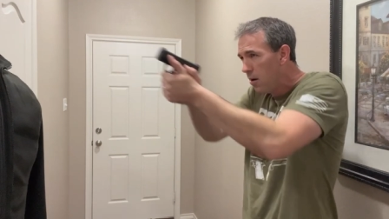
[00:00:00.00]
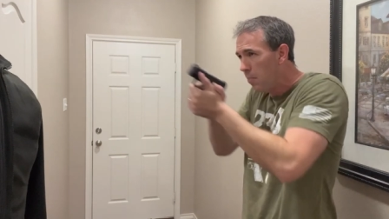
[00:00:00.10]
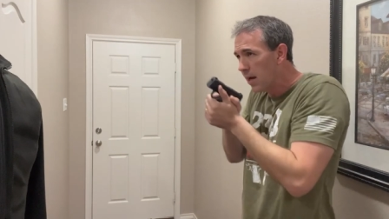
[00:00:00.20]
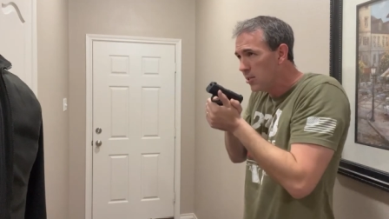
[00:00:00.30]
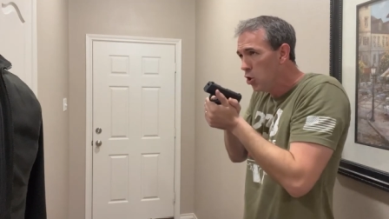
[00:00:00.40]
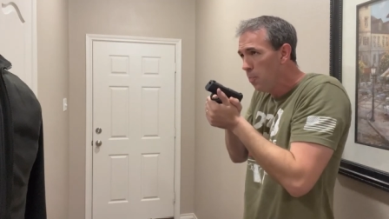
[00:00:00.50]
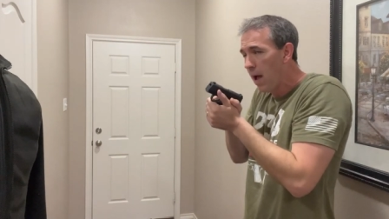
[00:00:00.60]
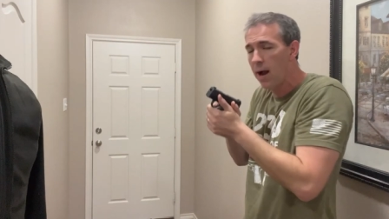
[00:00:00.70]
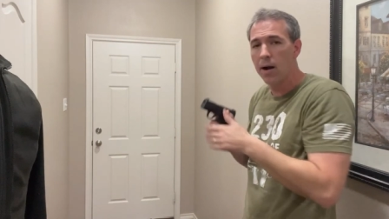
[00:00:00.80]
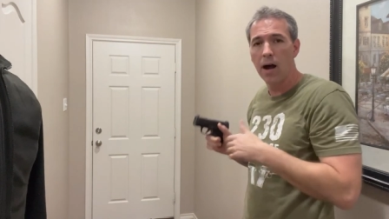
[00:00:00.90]
But I do
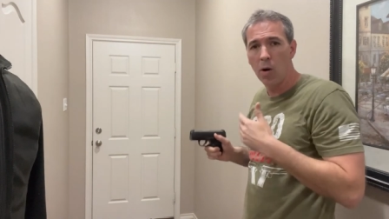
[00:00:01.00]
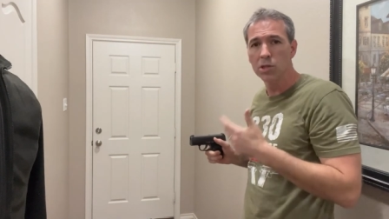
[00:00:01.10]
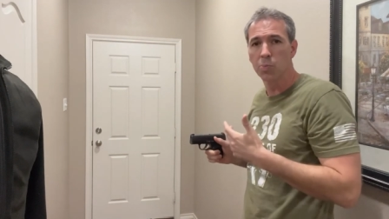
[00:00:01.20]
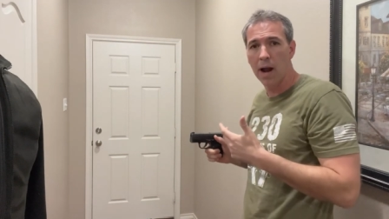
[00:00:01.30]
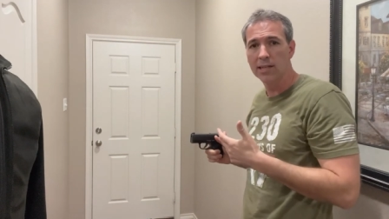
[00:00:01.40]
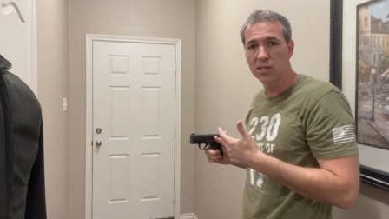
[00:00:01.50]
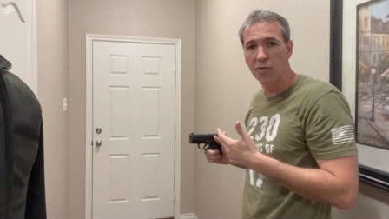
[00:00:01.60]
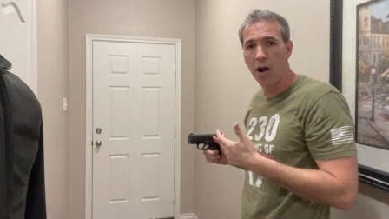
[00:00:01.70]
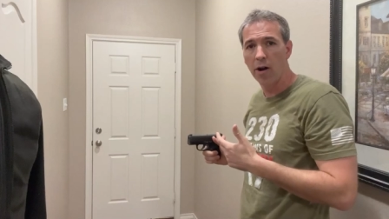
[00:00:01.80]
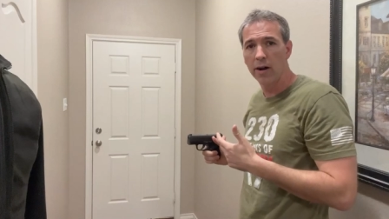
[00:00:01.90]
pa I always practice
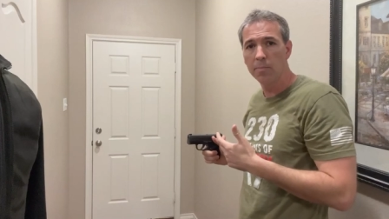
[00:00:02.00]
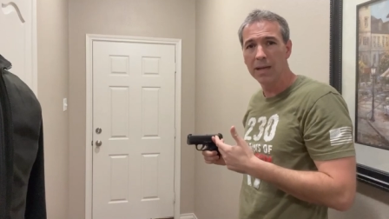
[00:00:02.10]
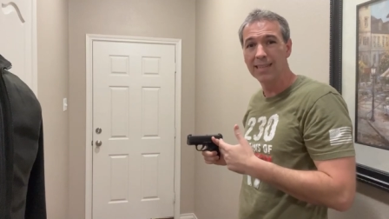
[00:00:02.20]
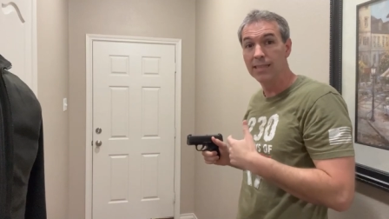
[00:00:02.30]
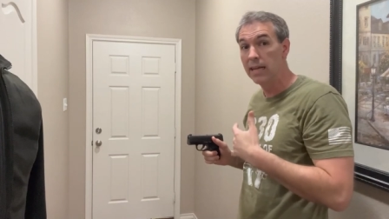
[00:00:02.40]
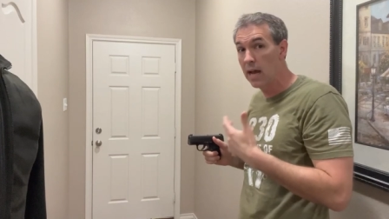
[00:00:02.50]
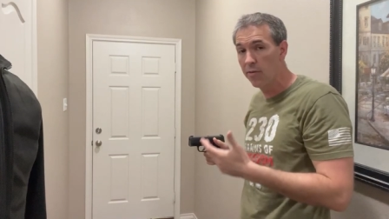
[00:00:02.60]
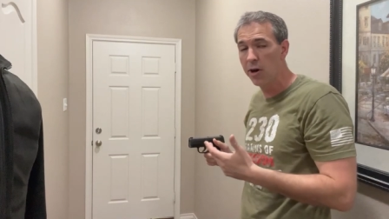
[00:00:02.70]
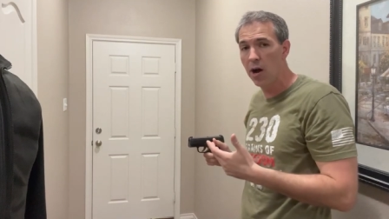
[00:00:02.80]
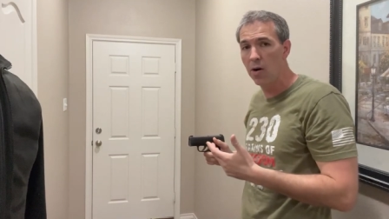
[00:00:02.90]
firing because you
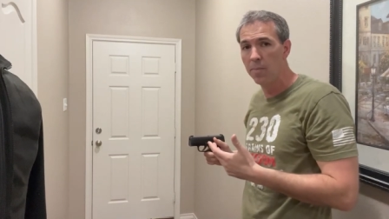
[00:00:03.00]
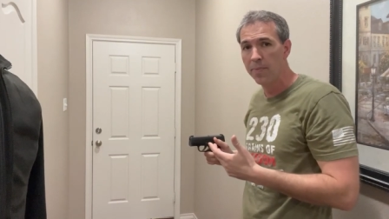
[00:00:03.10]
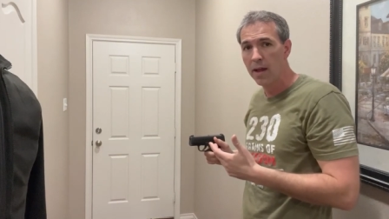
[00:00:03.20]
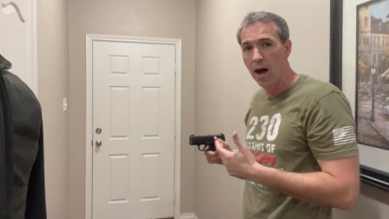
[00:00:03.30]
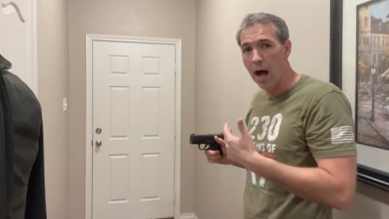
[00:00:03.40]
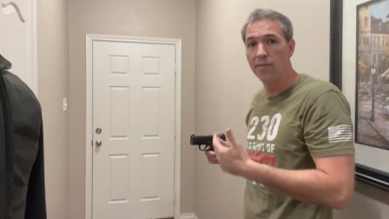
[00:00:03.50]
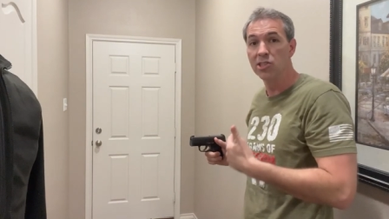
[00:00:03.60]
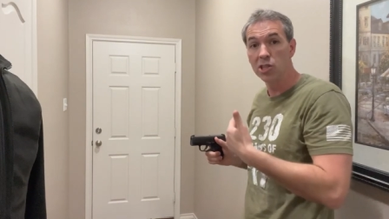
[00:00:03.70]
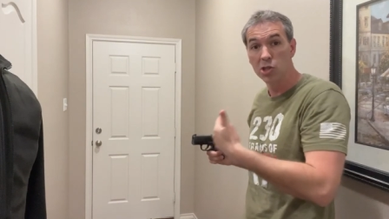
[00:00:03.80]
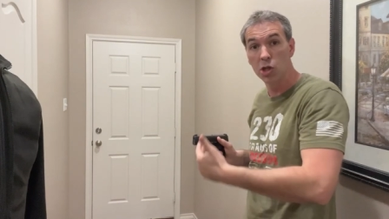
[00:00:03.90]
never know.
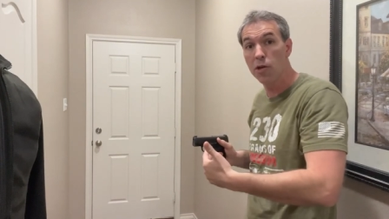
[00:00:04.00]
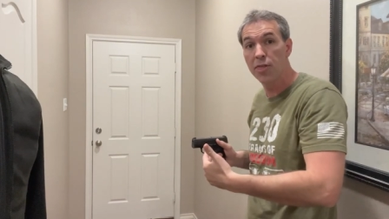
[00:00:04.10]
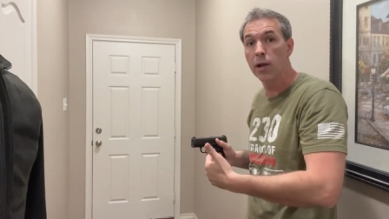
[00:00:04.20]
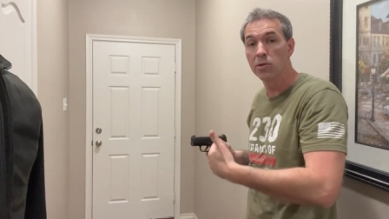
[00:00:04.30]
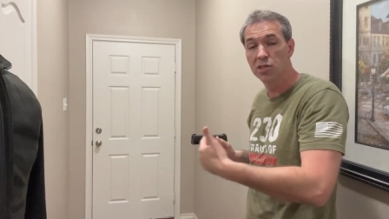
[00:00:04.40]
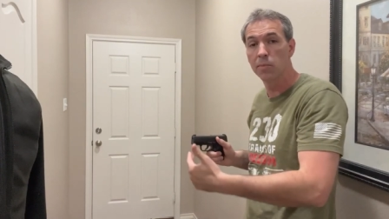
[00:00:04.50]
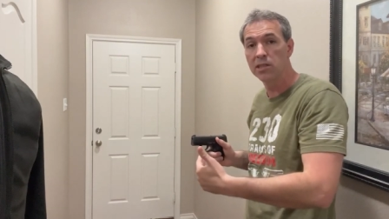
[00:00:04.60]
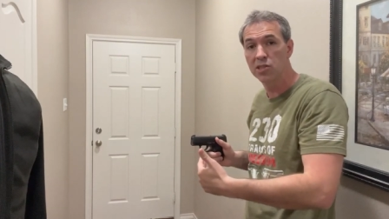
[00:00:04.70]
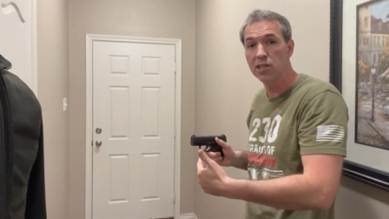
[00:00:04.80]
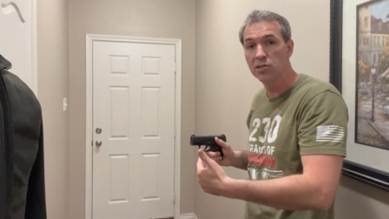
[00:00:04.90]
Obviously, it's a good thing when somebody
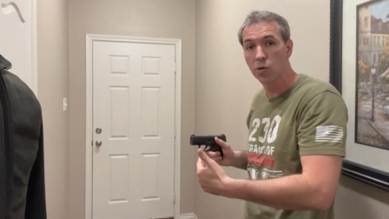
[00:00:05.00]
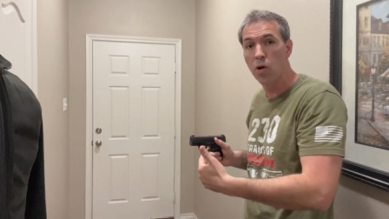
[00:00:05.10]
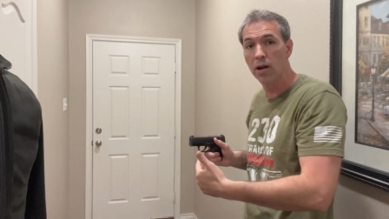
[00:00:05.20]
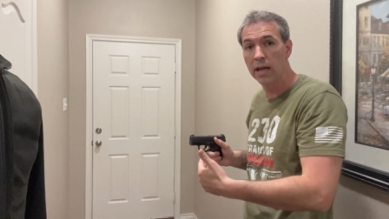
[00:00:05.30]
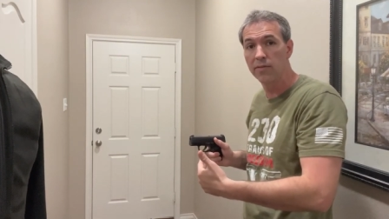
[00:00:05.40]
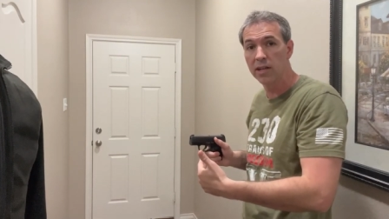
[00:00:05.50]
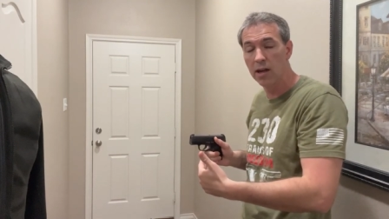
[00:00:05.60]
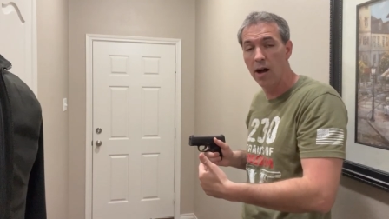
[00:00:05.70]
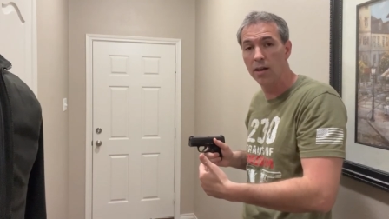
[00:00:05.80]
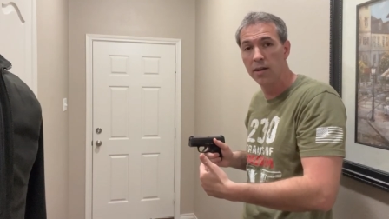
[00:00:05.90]
sees the wrong end of a
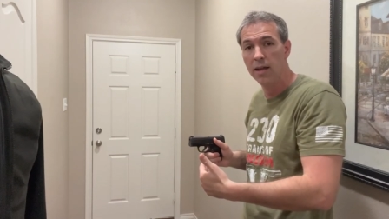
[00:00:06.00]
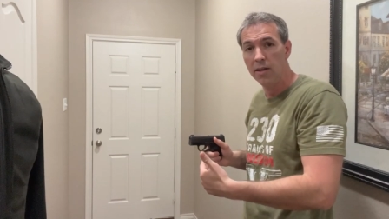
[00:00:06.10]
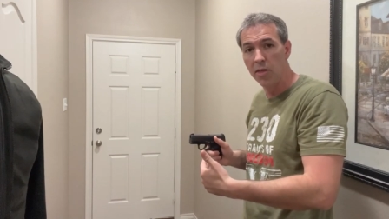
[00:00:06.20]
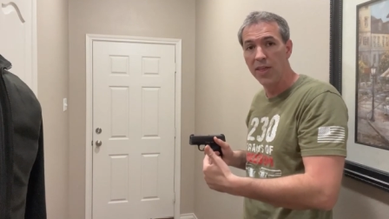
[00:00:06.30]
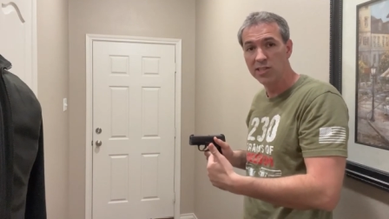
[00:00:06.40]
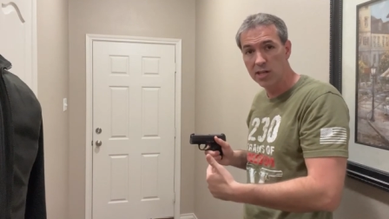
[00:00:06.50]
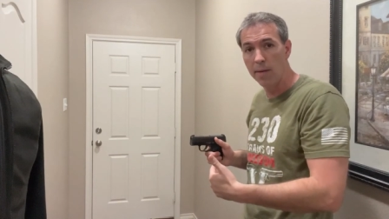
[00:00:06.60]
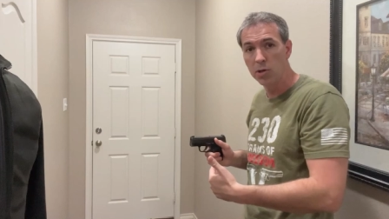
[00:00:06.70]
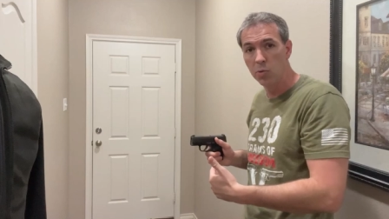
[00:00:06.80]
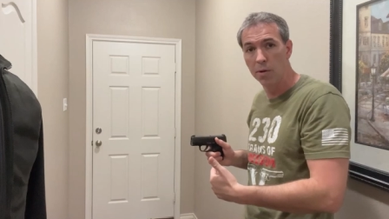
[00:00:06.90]
gun that they
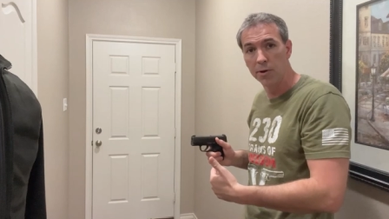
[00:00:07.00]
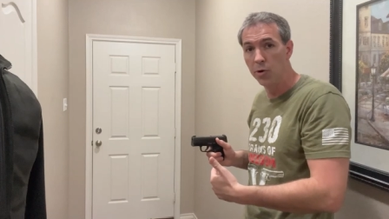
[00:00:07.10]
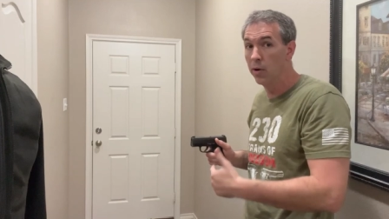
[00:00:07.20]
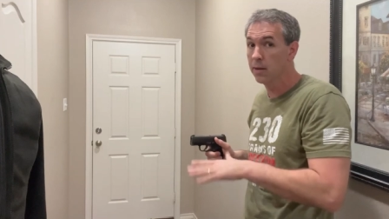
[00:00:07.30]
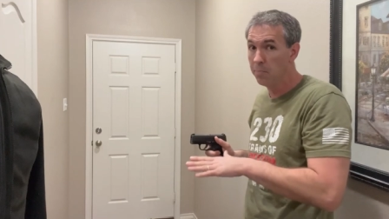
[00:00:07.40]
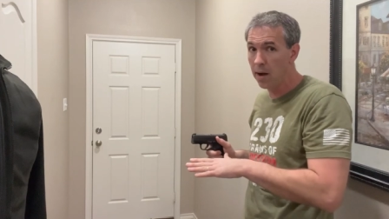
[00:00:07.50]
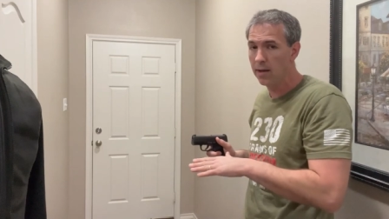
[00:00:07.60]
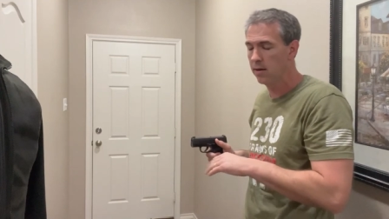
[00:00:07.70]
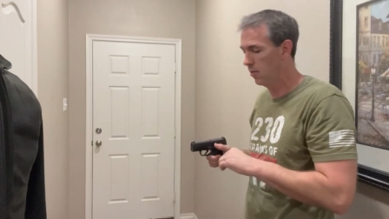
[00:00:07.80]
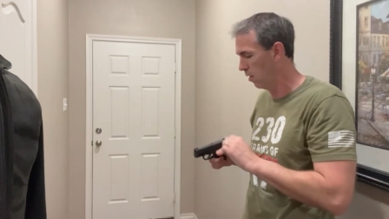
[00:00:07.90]
stop doing what they're doing,
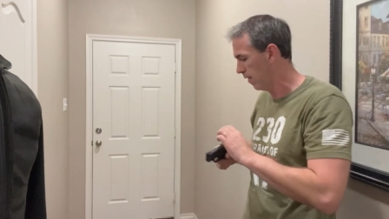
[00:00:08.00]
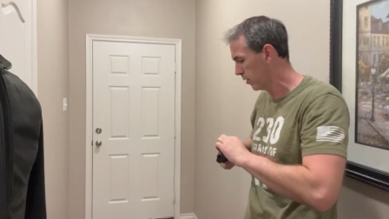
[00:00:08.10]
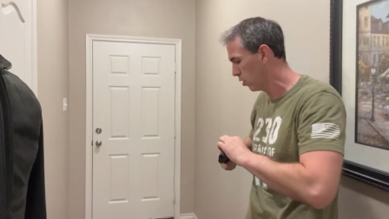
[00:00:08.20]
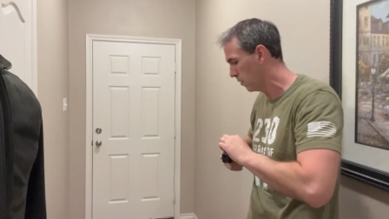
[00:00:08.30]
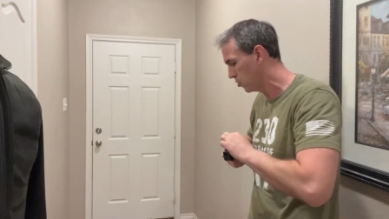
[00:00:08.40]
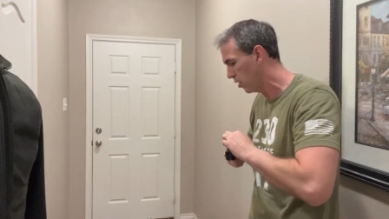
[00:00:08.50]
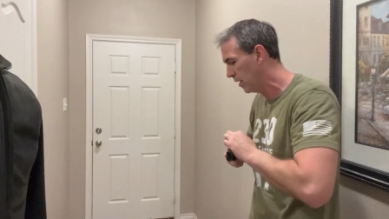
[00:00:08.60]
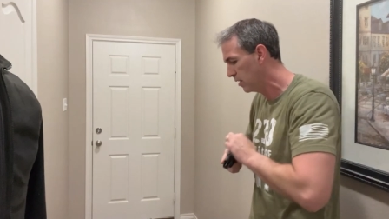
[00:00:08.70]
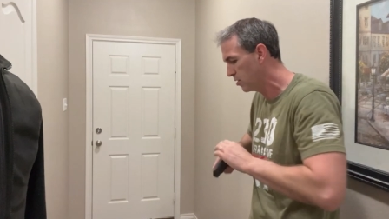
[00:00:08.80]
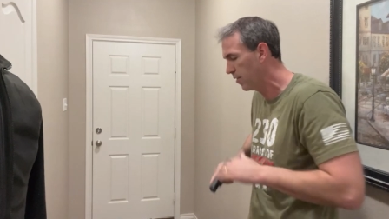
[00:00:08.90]
but a lot of criminals are
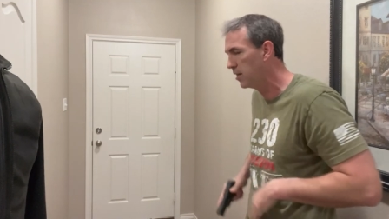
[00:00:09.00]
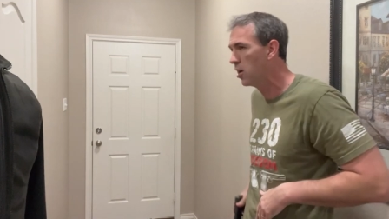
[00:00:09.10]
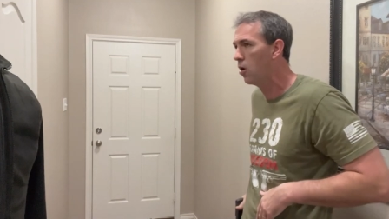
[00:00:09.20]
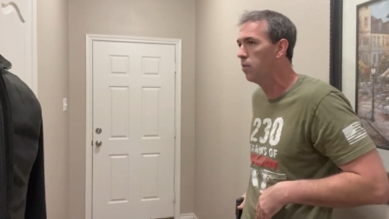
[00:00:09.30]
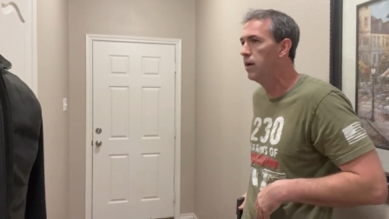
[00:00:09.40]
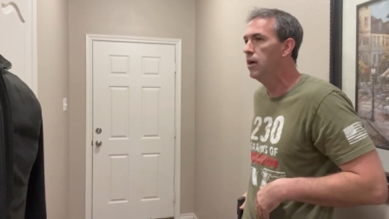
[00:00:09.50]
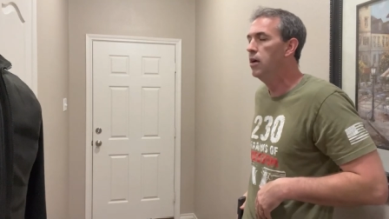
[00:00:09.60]
idiots and they don't.